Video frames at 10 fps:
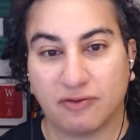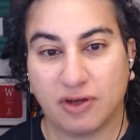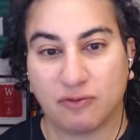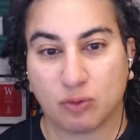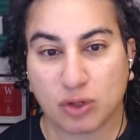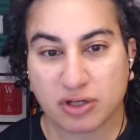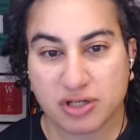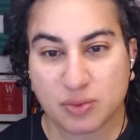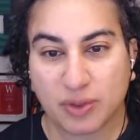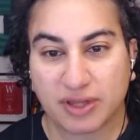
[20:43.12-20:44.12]

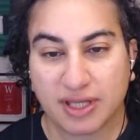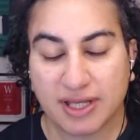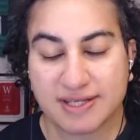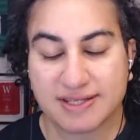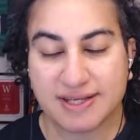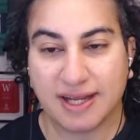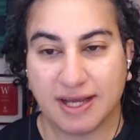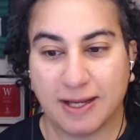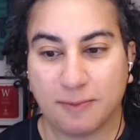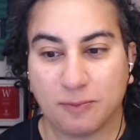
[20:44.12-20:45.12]
workers with this
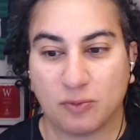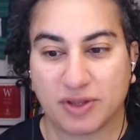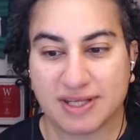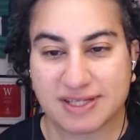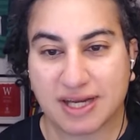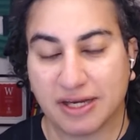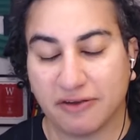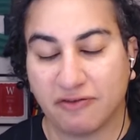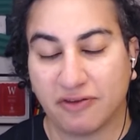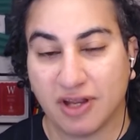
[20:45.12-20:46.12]
kind
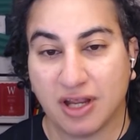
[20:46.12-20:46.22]
of